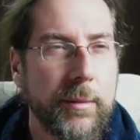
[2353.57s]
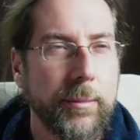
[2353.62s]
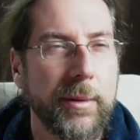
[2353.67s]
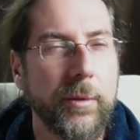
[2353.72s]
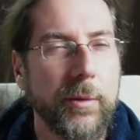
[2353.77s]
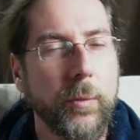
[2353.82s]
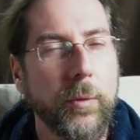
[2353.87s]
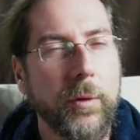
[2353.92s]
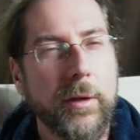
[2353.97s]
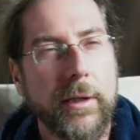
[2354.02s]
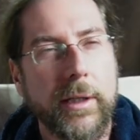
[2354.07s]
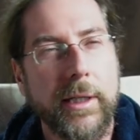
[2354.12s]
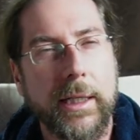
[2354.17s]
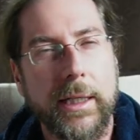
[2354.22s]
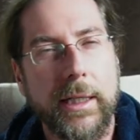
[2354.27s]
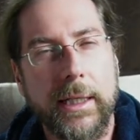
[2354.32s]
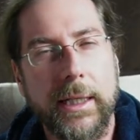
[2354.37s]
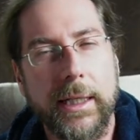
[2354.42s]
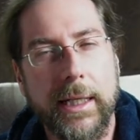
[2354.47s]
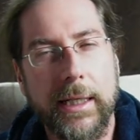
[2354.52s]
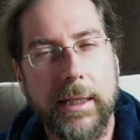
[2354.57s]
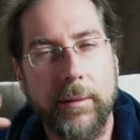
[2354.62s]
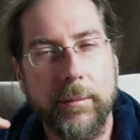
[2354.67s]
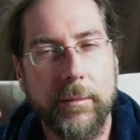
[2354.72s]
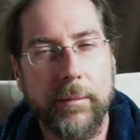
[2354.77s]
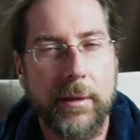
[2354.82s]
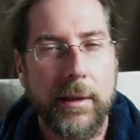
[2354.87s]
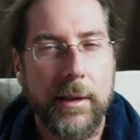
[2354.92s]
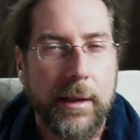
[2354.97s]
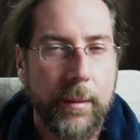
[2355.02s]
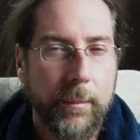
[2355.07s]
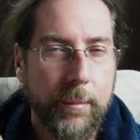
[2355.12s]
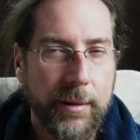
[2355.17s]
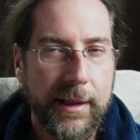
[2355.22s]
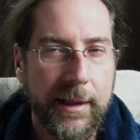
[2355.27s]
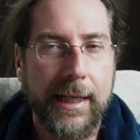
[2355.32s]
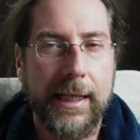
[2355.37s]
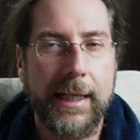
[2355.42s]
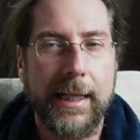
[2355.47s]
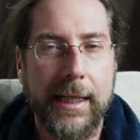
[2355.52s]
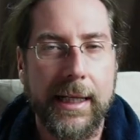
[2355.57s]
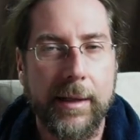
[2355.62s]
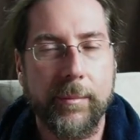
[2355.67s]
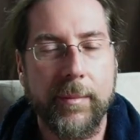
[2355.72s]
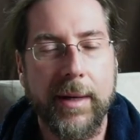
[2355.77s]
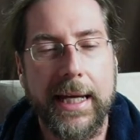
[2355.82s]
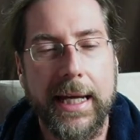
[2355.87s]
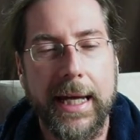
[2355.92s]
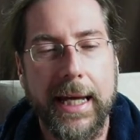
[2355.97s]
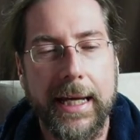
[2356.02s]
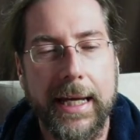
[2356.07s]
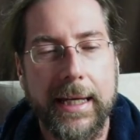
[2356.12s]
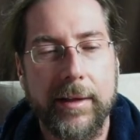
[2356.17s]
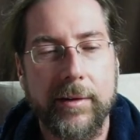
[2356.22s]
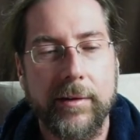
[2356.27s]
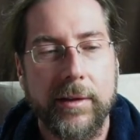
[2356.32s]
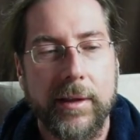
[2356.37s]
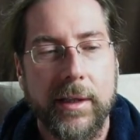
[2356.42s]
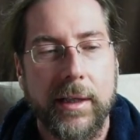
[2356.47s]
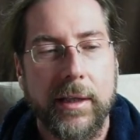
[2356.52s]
but working and planning in my head